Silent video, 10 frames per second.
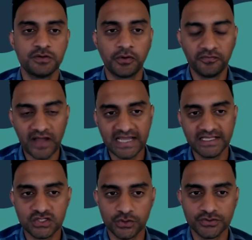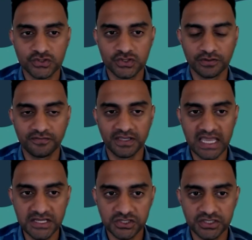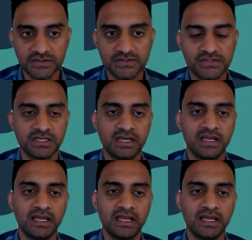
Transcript: to provide certain certifications,